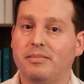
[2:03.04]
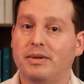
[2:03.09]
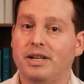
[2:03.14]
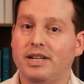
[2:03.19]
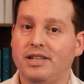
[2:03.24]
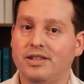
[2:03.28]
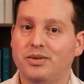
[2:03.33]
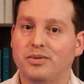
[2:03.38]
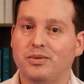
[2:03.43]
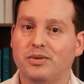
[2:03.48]

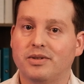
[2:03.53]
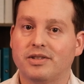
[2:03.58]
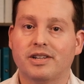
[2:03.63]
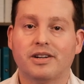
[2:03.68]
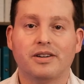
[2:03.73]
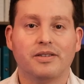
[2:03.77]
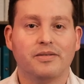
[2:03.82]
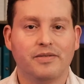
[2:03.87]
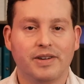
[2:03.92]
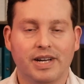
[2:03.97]
many tools that are
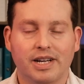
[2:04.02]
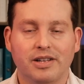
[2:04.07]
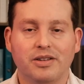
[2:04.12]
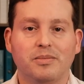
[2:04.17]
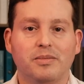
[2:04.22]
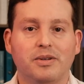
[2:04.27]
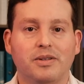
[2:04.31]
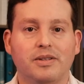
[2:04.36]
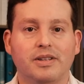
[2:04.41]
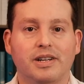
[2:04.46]

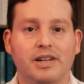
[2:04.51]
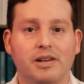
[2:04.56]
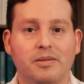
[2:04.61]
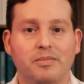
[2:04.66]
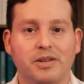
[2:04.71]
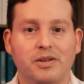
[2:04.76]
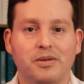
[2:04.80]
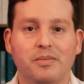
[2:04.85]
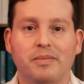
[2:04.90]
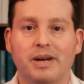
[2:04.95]
invaluable in
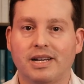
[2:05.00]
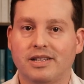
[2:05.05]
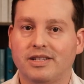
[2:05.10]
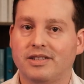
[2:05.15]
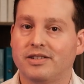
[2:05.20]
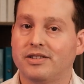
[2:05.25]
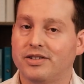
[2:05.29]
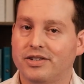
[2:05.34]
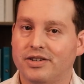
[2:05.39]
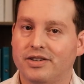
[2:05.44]
helping you pass your
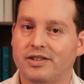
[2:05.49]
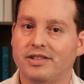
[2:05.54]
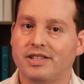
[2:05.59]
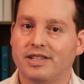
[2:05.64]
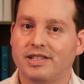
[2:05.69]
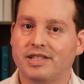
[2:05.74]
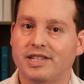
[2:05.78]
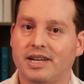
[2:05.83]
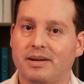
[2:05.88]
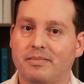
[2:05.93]
insurance
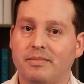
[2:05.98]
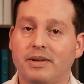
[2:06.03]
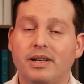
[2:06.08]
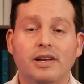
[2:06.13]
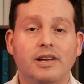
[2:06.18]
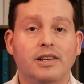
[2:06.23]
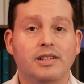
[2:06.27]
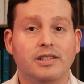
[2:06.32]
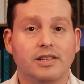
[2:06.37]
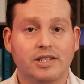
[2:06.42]
exam,
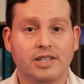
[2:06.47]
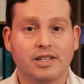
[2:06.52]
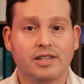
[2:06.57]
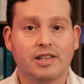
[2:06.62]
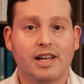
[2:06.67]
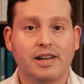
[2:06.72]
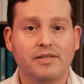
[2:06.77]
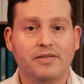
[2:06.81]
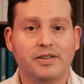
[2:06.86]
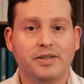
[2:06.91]
such as
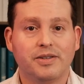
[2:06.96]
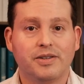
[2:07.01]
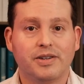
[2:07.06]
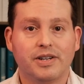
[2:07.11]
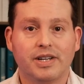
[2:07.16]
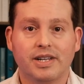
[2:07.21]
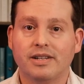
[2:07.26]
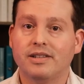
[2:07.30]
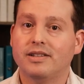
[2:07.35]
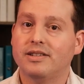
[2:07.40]
live
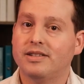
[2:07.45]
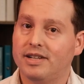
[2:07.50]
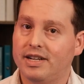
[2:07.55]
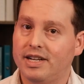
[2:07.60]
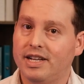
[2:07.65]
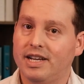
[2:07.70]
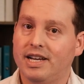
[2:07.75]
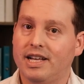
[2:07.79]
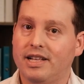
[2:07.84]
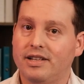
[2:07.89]
tutoring, study
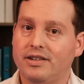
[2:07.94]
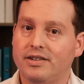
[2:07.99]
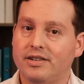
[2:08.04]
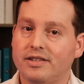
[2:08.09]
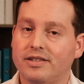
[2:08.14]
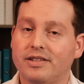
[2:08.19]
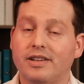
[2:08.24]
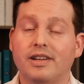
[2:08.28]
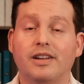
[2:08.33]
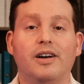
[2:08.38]

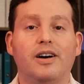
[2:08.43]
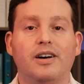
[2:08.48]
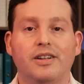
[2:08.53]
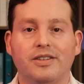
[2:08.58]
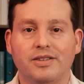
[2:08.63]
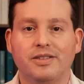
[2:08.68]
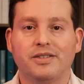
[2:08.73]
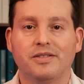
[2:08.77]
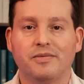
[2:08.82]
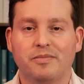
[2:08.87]
calendars, and
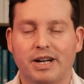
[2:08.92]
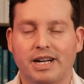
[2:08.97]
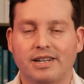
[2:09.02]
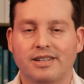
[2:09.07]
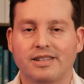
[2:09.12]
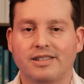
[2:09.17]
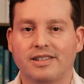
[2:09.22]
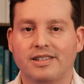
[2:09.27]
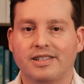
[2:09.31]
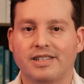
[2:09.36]
hundreds of
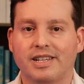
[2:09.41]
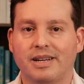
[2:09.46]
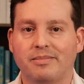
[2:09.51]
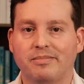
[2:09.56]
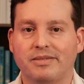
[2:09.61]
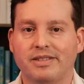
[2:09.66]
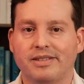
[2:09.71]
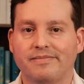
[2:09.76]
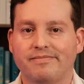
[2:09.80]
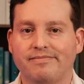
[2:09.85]
practice
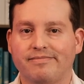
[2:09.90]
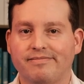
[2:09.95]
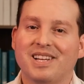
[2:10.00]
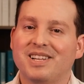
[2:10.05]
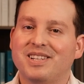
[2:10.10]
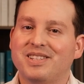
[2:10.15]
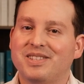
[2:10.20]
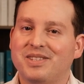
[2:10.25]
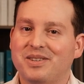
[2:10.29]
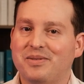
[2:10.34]
exams.
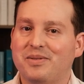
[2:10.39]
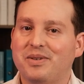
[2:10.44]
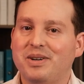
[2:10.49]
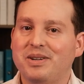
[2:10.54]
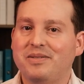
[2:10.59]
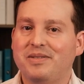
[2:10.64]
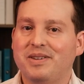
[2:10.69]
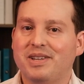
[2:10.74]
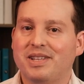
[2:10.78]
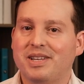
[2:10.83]
To avoid
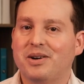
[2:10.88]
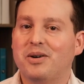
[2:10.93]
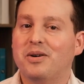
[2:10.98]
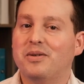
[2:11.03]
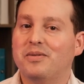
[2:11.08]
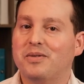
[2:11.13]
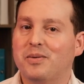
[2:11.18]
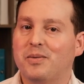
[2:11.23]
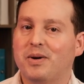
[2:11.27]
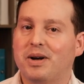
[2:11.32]
feeling
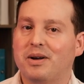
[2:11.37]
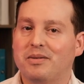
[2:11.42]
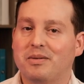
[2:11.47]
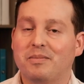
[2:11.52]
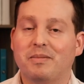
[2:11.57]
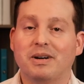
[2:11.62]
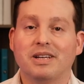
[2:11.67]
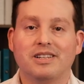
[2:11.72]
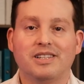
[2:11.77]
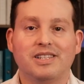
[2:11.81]
overwhelmed
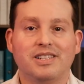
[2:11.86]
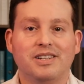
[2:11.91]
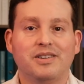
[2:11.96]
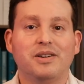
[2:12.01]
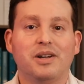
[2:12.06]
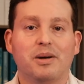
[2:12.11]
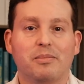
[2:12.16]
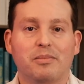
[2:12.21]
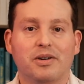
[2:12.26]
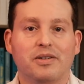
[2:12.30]
by the sheer
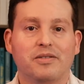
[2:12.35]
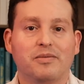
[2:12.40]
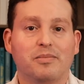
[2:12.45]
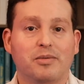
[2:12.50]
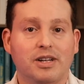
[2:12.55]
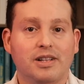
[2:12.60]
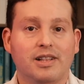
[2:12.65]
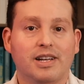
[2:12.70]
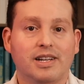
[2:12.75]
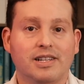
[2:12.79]
number of
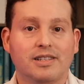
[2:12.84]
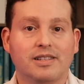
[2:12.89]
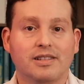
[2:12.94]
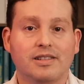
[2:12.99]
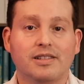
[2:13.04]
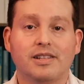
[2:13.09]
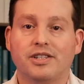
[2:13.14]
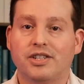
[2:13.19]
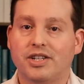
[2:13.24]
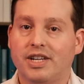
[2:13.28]

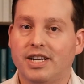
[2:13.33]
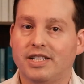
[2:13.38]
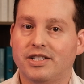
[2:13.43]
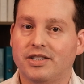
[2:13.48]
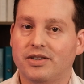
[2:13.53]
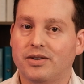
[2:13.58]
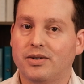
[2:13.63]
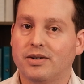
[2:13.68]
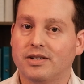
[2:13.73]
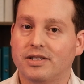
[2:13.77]
pre-licensed
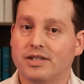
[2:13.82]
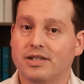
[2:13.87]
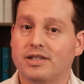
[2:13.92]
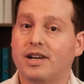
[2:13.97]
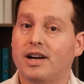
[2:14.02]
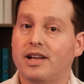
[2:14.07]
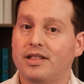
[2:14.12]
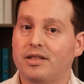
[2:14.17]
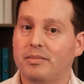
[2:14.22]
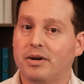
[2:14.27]
education courses
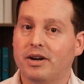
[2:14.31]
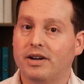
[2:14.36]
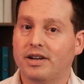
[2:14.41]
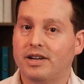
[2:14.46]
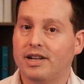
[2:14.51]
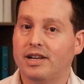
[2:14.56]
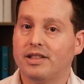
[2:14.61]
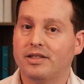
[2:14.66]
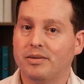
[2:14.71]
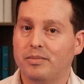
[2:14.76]
on the market
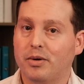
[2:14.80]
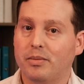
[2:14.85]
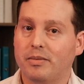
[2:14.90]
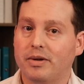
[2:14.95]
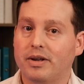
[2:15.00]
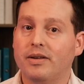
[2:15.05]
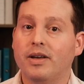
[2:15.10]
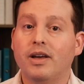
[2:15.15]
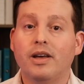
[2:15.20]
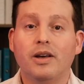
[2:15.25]
at the
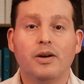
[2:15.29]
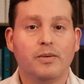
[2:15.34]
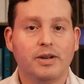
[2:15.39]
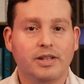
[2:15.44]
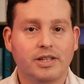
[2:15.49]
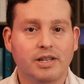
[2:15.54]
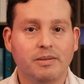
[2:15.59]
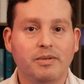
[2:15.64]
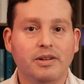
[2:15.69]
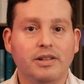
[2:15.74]
moment, we
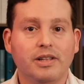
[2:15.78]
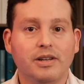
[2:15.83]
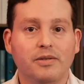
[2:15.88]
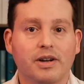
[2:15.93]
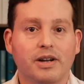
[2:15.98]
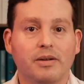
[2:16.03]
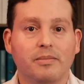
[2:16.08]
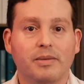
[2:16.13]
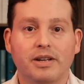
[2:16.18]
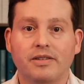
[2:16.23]
typically
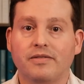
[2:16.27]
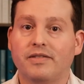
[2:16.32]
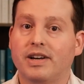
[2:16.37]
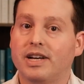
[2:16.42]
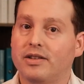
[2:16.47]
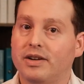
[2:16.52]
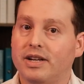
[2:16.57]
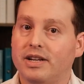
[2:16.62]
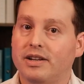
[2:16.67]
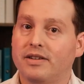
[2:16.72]
recommend
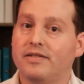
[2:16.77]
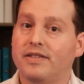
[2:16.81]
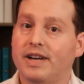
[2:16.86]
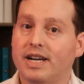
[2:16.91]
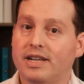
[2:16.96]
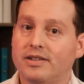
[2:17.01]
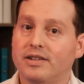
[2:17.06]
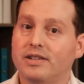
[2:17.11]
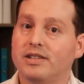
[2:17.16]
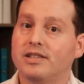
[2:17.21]
evaluating
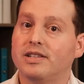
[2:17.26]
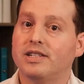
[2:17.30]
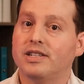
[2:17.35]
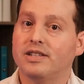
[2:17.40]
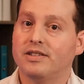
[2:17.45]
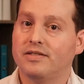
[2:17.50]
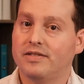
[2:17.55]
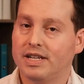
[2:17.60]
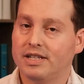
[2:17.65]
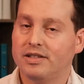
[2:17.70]
factors such as
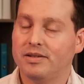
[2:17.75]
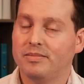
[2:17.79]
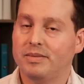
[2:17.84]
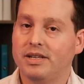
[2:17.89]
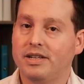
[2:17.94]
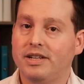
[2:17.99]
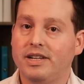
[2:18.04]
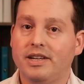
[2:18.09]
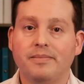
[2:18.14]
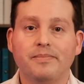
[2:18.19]

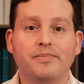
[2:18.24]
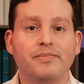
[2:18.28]
flexibility,